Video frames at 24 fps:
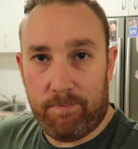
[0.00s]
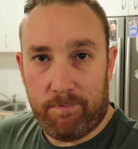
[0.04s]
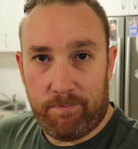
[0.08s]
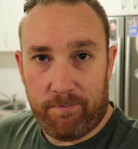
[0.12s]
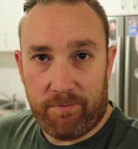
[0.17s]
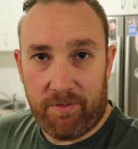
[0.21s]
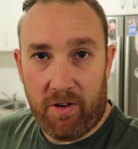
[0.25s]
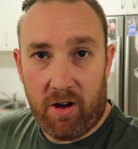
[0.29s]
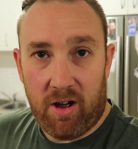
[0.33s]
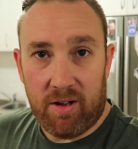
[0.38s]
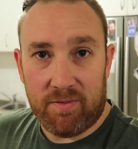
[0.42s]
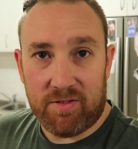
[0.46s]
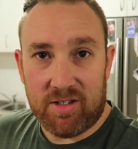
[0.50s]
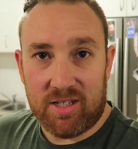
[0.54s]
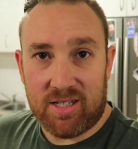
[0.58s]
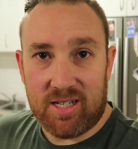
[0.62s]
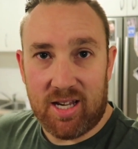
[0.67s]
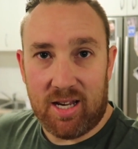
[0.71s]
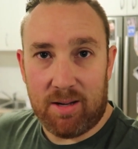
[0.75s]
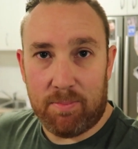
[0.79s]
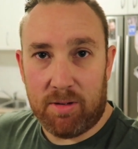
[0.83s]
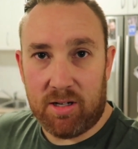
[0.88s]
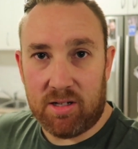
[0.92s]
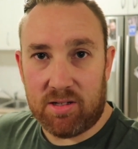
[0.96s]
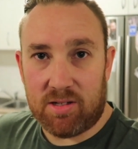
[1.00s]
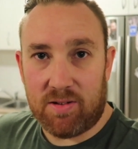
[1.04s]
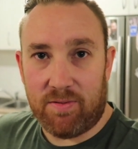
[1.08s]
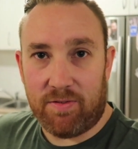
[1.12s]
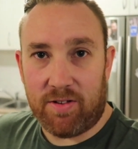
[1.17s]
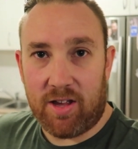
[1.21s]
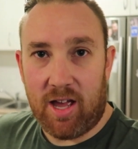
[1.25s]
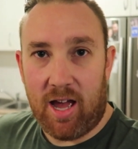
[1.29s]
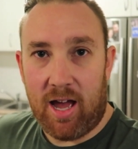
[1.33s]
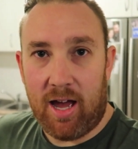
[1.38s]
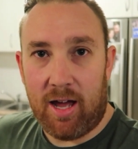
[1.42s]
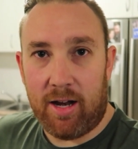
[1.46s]
5 to 10 minutes
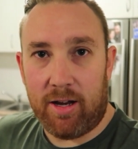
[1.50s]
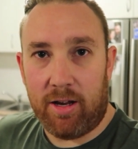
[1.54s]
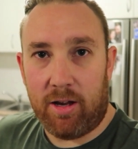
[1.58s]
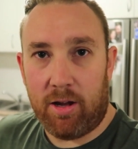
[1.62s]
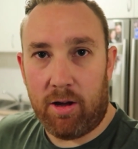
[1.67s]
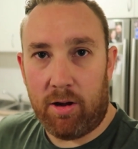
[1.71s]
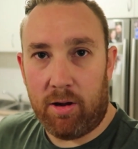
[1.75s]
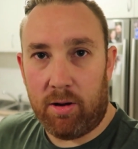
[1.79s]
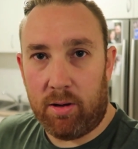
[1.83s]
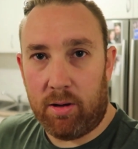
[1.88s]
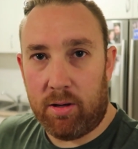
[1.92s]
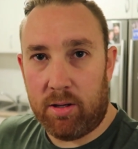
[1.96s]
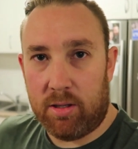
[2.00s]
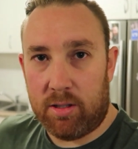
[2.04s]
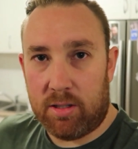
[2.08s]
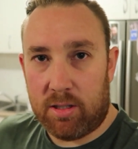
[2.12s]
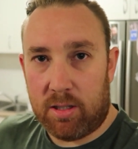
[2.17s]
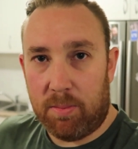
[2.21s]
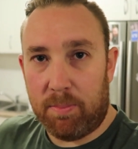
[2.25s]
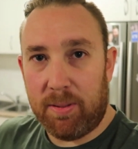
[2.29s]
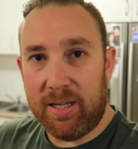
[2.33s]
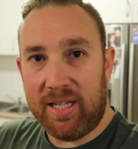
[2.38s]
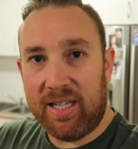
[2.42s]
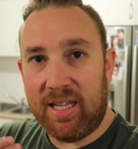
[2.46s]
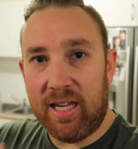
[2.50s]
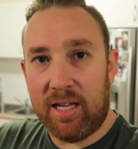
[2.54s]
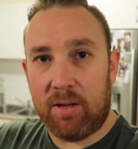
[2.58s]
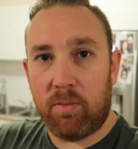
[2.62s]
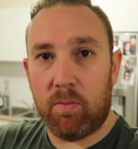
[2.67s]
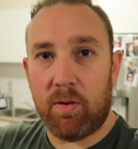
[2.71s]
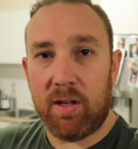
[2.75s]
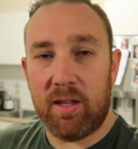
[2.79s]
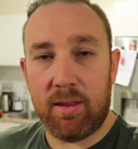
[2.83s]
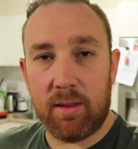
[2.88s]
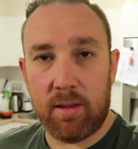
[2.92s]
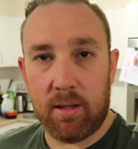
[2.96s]
of cardio to begin
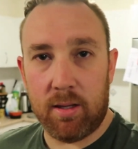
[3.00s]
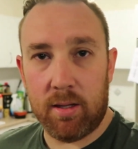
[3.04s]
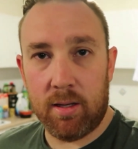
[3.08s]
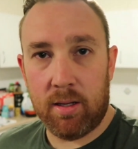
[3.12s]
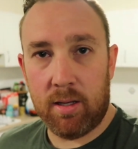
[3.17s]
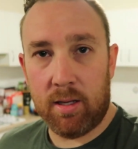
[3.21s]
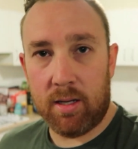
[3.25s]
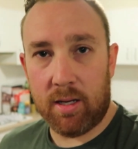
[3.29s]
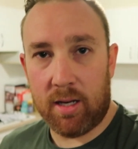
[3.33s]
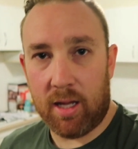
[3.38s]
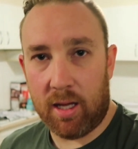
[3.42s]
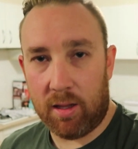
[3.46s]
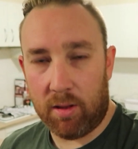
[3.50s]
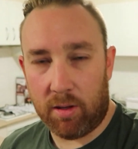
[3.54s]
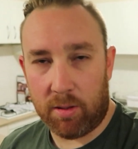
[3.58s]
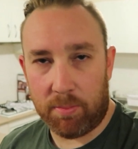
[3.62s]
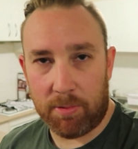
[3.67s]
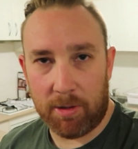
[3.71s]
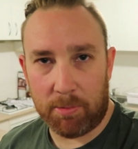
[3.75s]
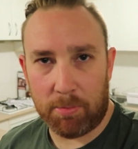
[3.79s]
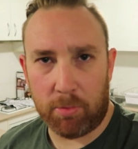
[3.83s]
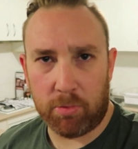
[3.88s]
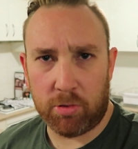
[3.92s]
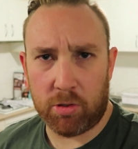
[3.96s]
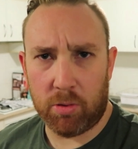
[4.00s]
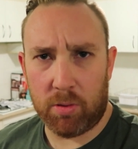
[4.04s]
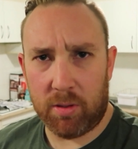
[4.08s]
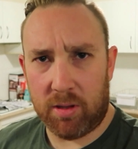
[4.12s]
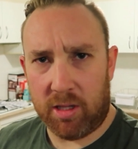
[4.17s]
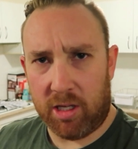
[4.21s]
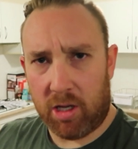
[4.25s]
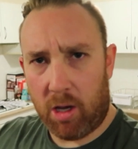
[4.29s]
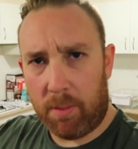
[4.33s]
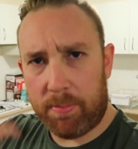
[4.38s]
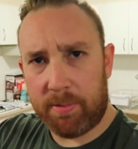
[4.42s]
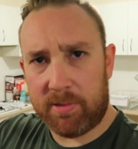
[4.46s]
with. Now, a lot of people do it
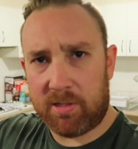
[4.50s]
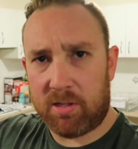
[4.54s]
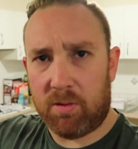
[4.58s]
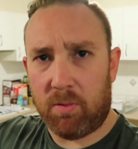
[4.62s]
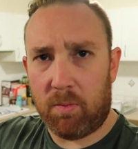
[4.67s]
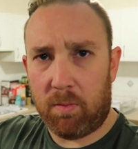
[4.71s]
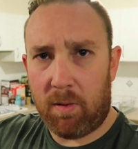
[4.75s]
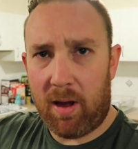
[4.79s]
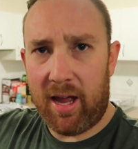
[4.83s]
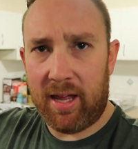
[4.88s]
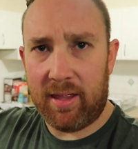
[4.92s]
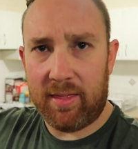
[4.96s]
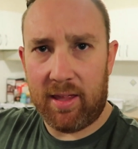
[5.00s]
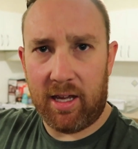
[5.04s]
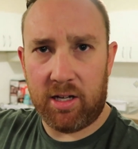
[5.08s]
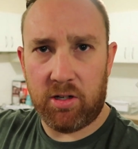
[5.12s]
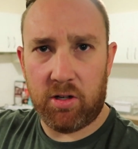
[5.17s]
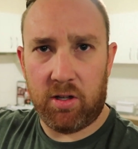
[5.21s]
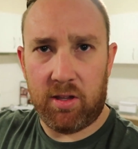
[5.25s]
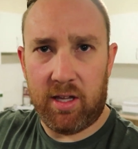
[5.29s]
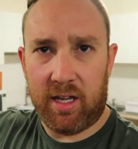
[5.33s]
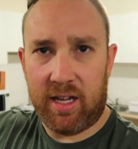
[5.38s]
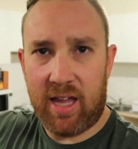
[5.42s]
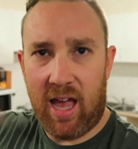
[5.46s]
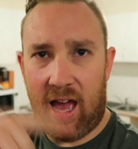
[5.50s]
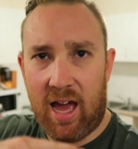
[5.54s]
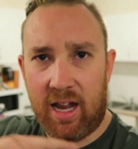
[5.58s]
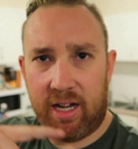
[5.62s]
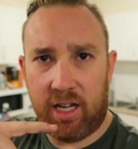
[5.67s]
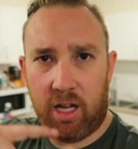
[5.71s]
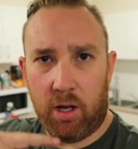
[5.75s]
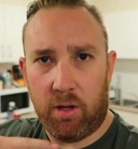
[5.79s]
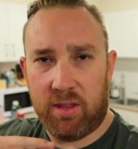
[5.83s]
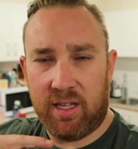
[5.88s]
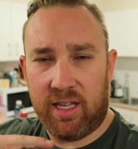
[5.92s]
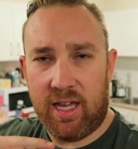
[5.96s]
the opposite way. They do their
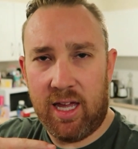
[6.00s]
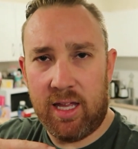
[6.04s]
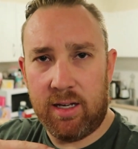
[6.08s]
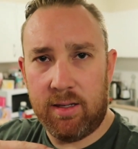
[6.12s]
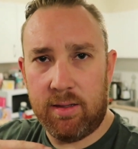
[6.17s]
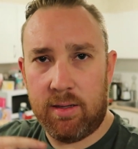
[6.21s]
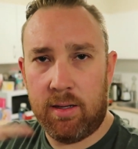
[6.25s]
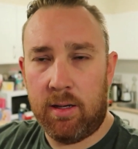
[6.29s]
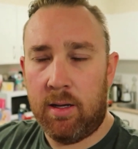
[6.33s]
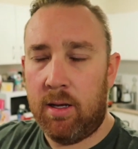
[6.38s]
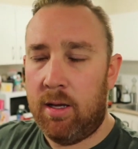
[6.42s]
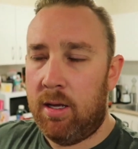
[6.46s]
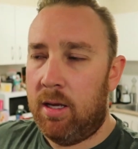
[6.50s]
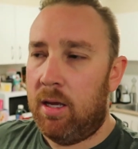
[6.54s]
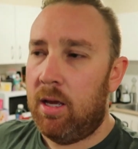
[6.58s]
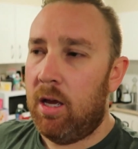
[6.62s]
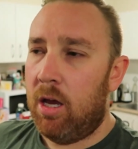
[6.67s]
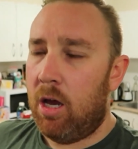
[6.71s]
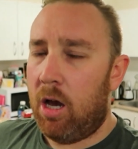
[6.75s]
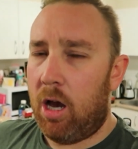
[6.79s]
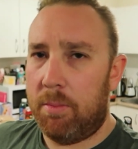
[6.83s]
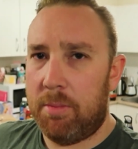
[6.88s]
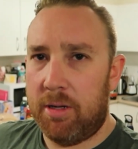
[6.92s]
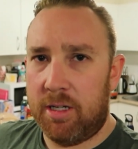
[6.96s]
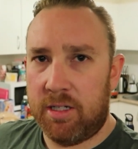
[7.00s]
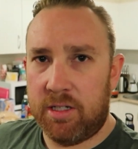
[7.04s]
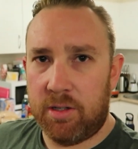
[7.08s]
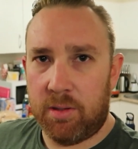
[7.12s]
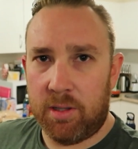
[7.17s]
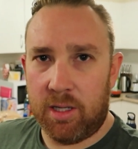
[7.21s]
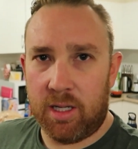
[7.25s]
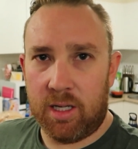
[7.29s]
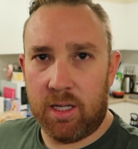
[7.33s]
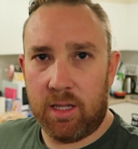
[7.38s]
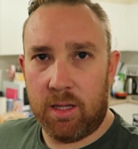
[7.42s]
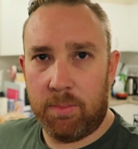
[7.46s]
cardio at the end. I've been
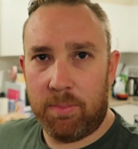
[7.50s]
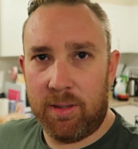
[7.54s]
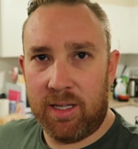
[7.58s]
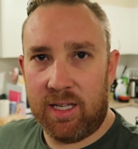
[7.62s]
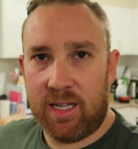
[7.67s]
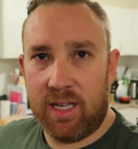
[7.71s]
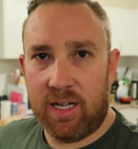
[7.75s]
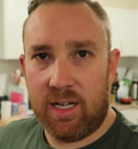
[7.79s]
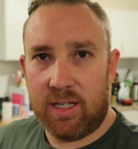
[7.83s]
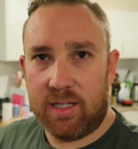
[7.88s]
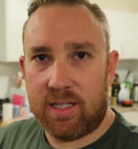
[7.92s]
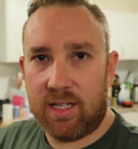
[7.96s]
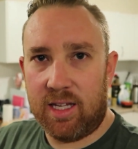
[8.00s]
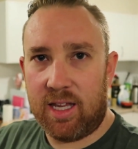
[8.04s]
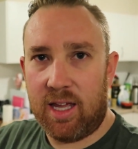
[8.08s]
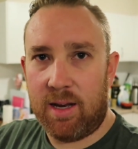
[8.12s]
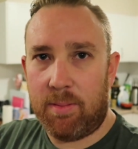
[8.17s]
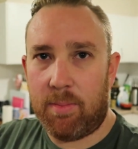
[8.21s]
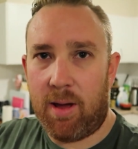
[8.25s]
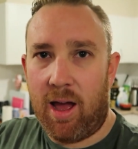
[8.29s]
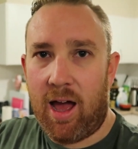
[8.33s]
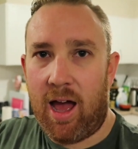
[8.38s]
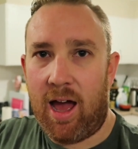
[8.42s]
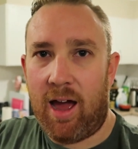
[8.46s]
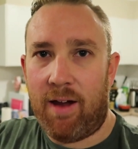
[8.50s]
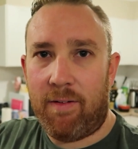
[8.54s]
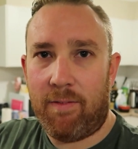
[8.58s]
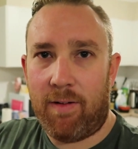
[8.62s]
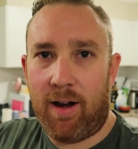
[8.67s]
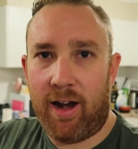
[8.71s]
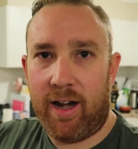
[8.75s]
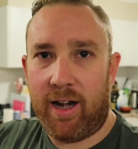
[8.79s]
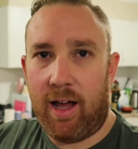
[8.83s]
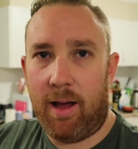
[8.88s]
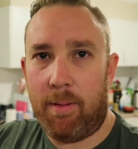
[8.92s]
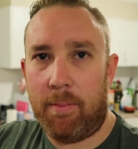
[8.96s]
doing it at the beginning to get my heart
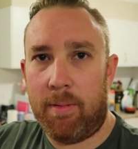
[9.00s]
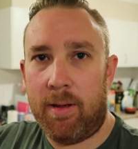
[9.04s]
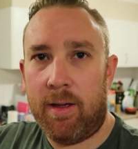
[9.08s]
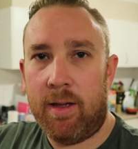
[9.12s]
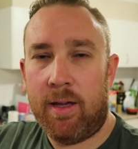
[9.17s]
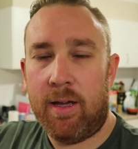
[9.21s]
rate up.